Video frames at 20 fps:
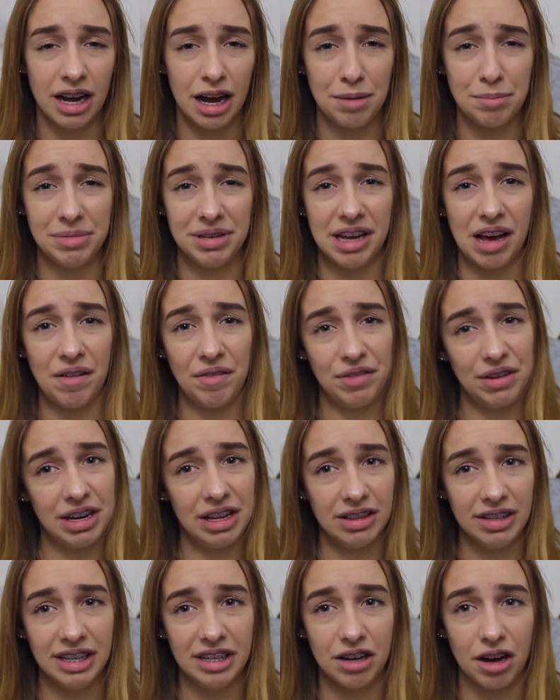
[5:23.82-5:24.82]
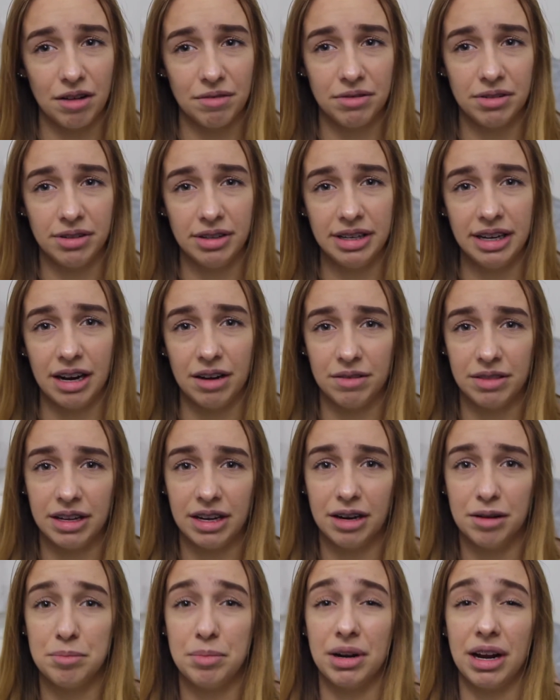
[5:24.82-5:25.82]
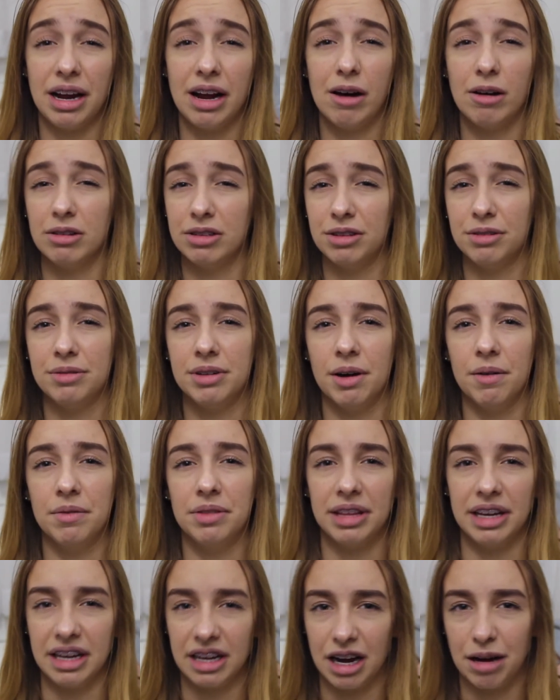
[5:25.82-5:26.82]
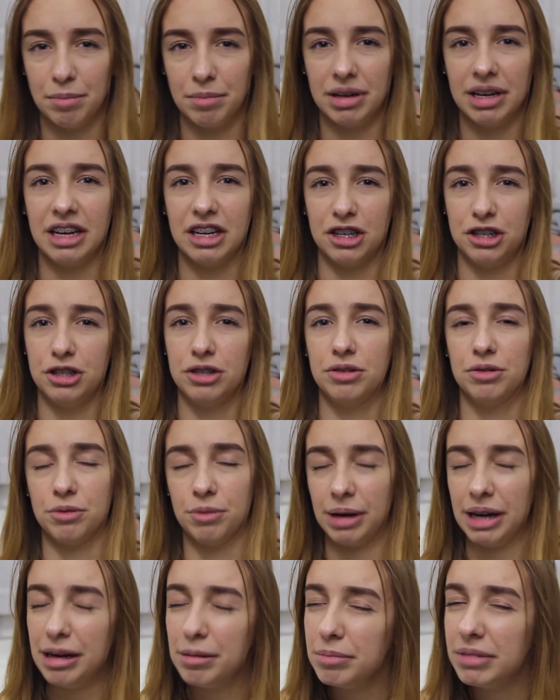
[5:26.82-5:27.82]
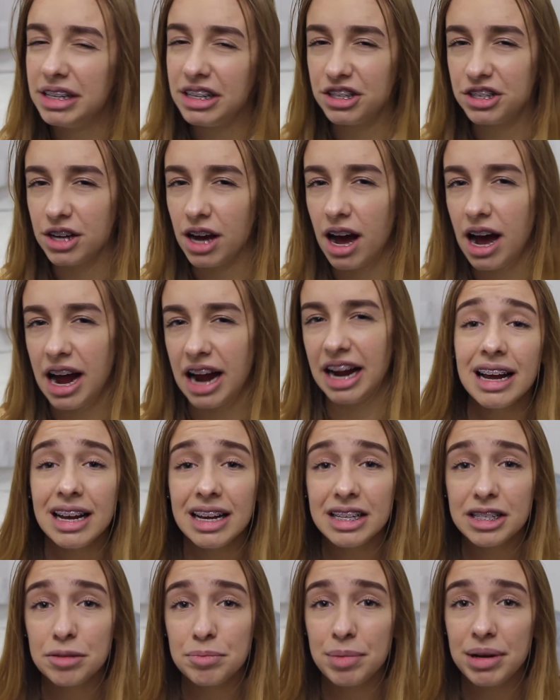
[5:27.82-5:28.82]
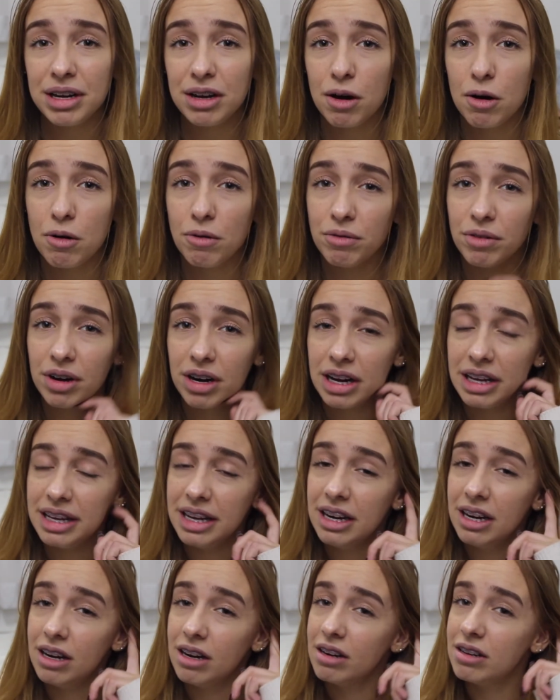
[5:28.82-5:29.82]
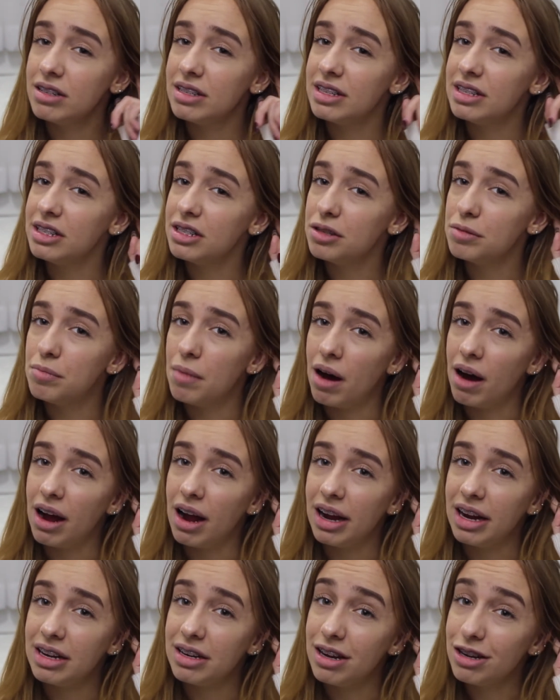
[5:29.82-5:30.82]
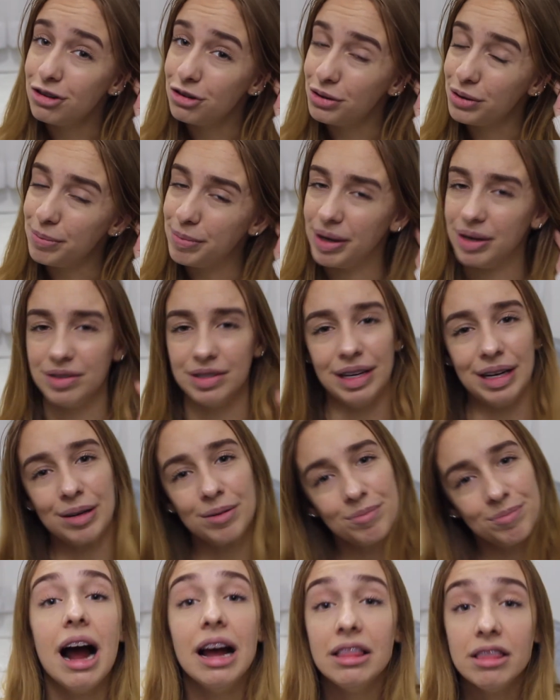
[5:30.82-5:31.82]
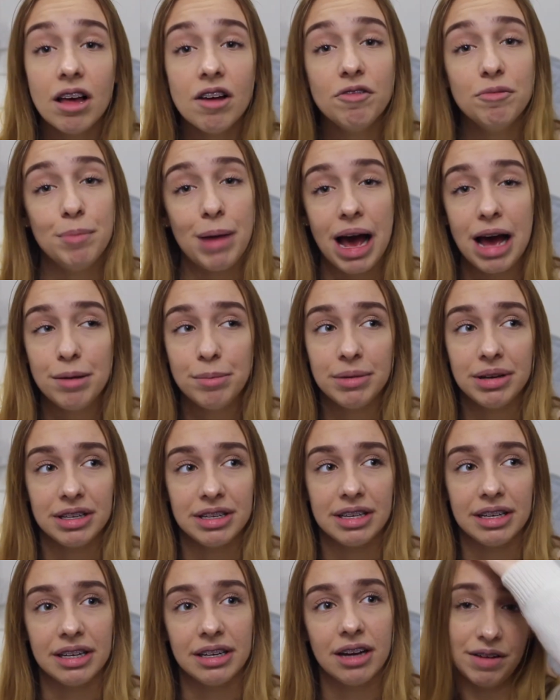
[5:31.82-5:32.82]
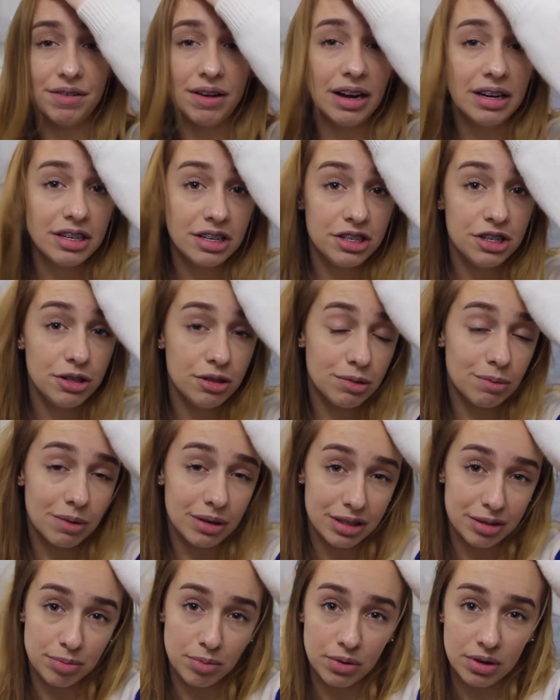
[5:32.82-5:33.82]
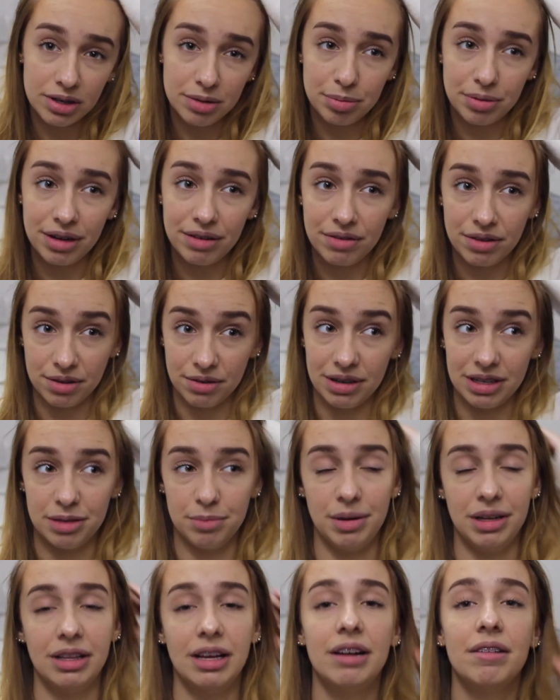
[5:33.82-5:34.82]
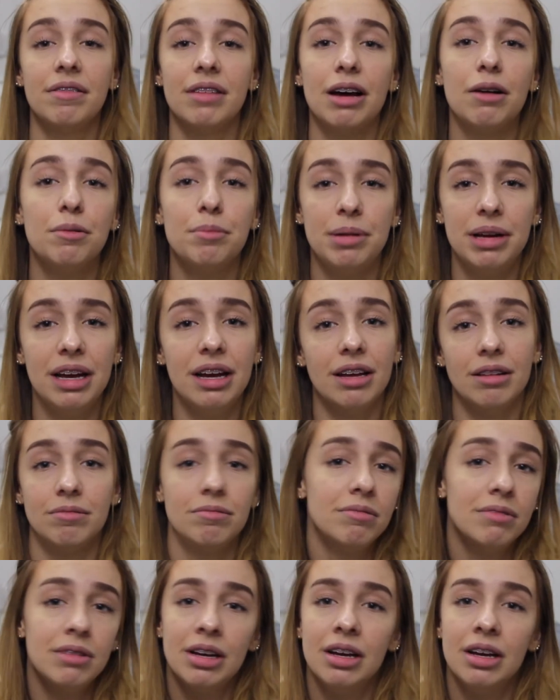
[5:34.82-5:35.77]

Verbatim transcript: I'm definitely not fully out there, but I also don't think I'm extremely shy. It's been over a year since my industrial piercing. I love badminton. If I had to choose one sport to play for the rest of my life, that would be it.